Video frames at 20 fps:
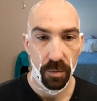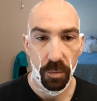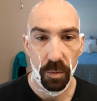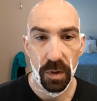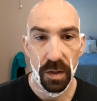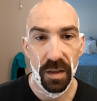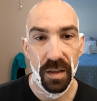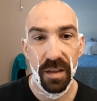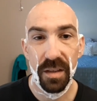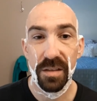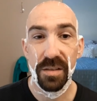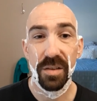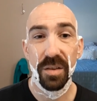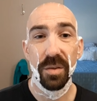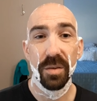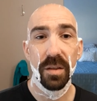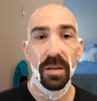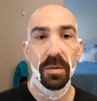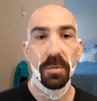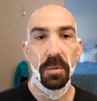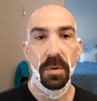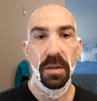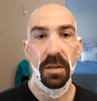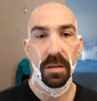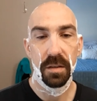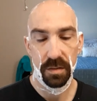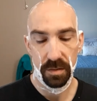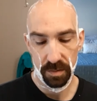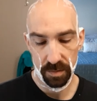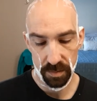we're in Arizona,
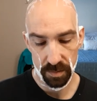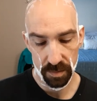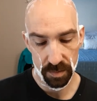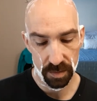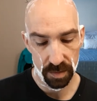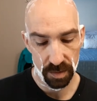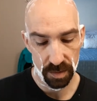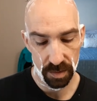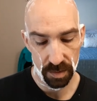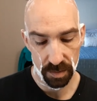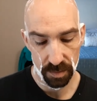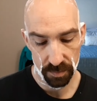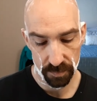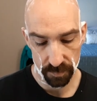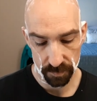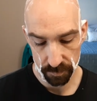where the